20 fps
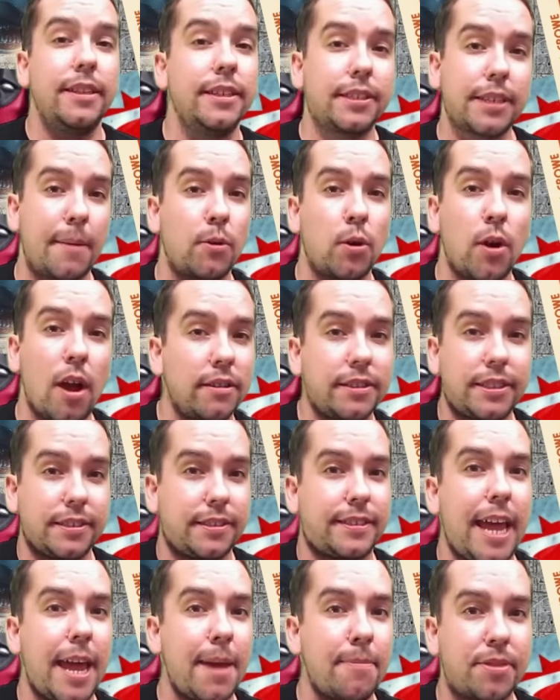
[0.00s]
And this time around, it's
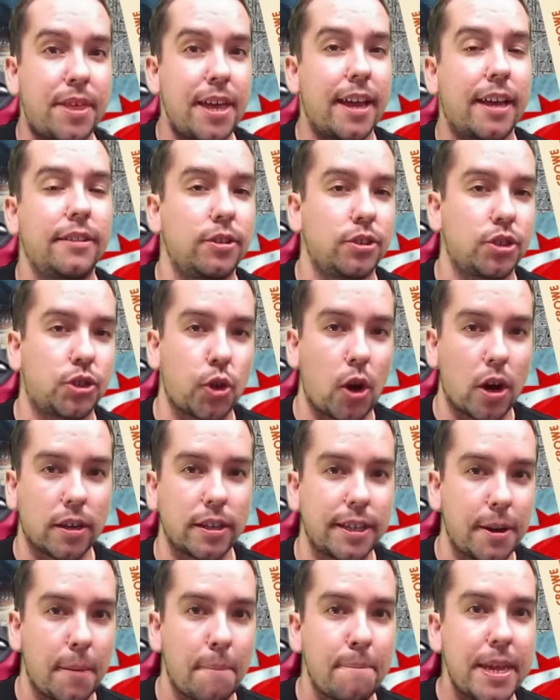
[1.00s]
the same thing, and they're
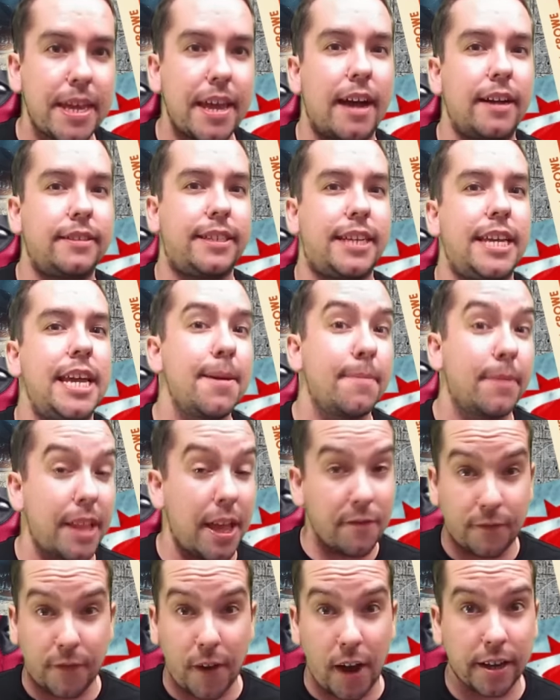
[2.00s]
struggling to be a team,
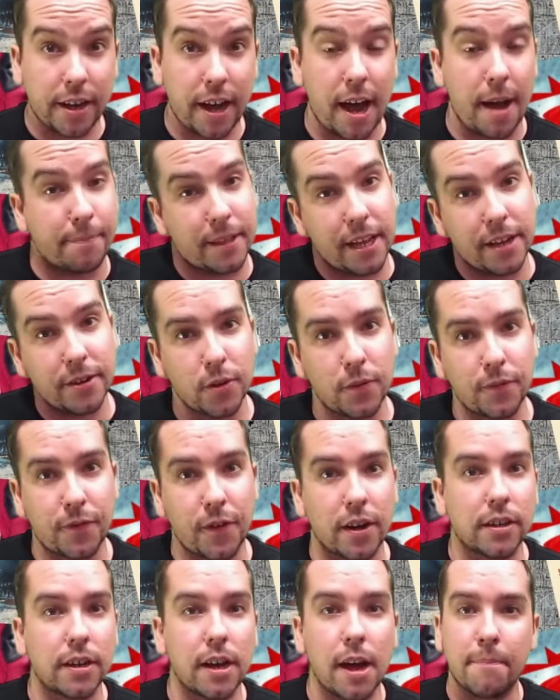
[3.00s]
and they fuck up. They do
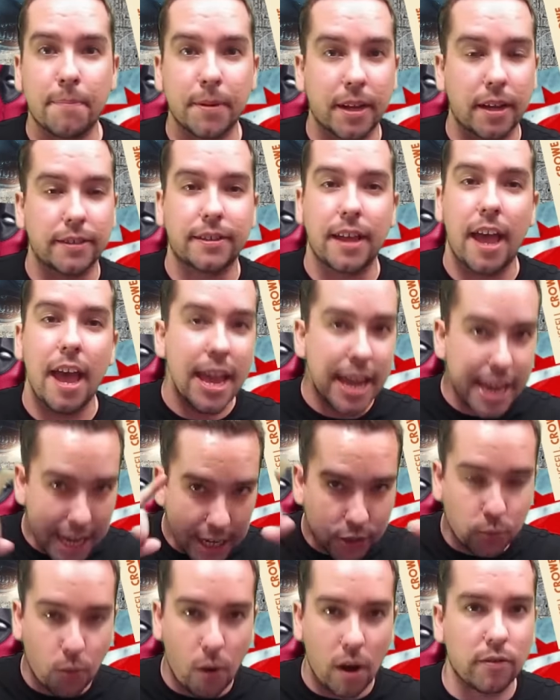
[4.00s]
fuck up because
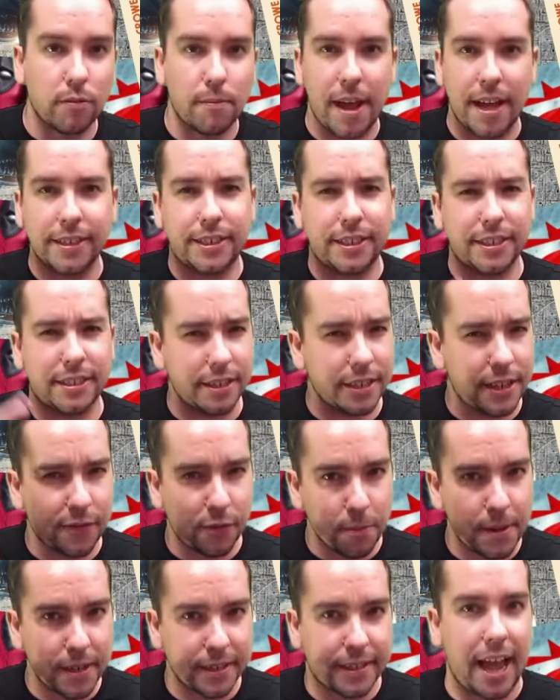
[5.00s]
each one of them has just a
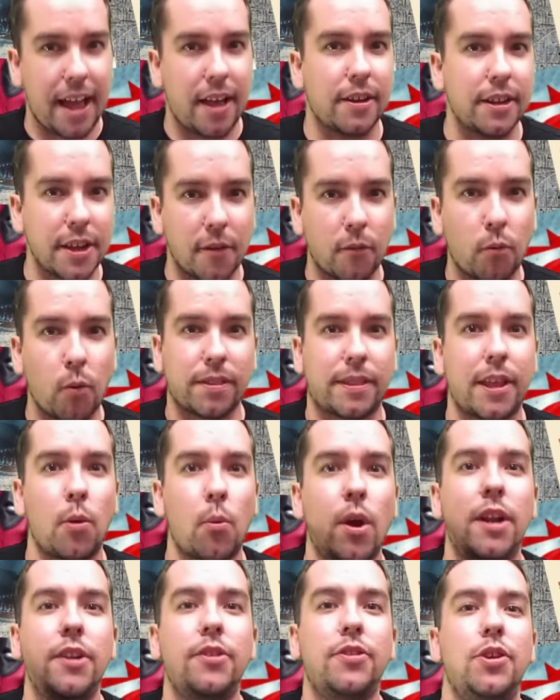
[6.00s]
different mentality of what
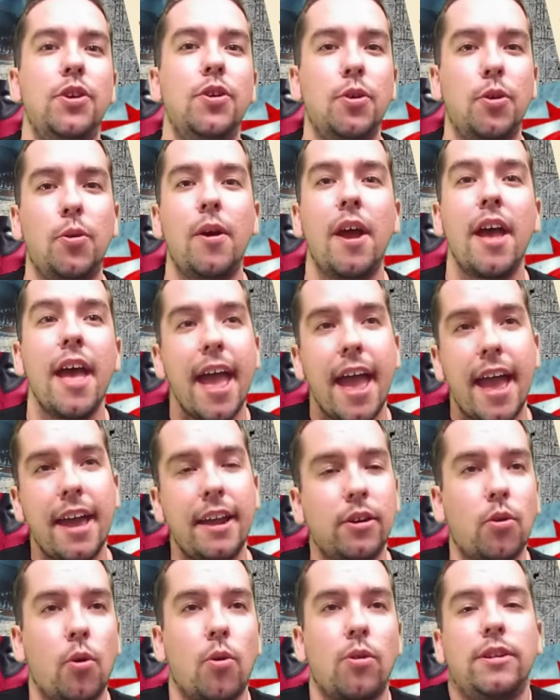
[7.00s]
they want to do,
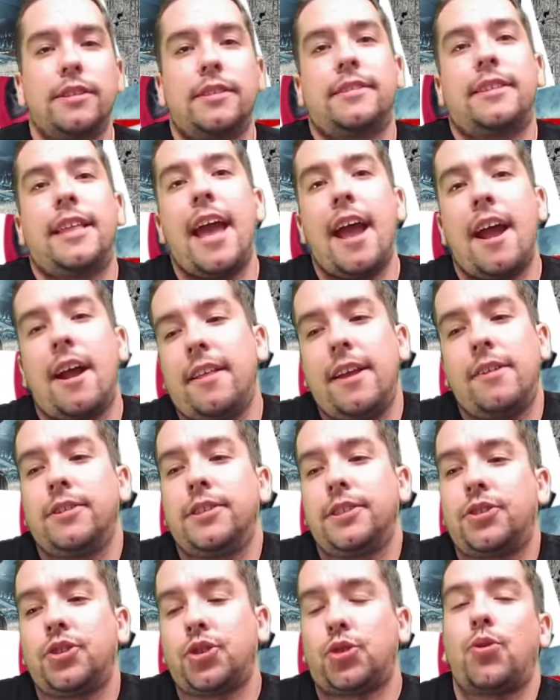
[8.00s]
and of course,
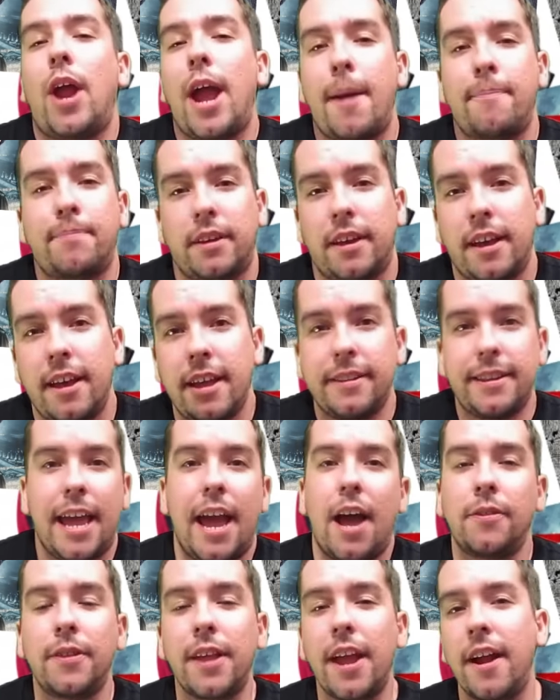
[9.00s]
they're just trapped
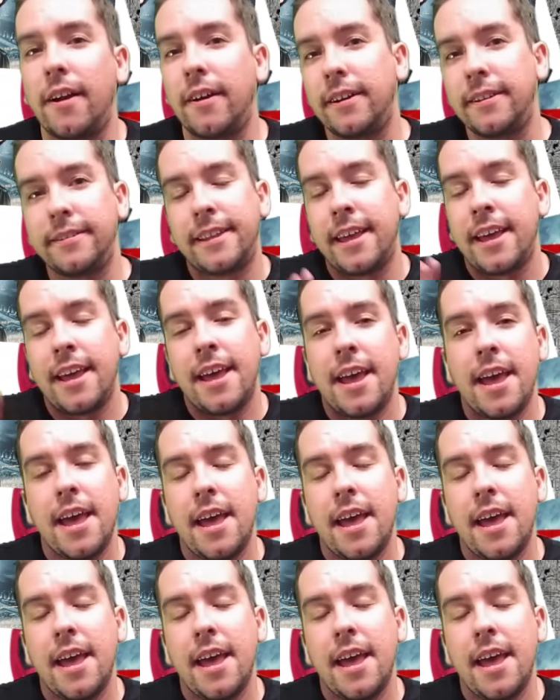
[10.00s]
down there, and,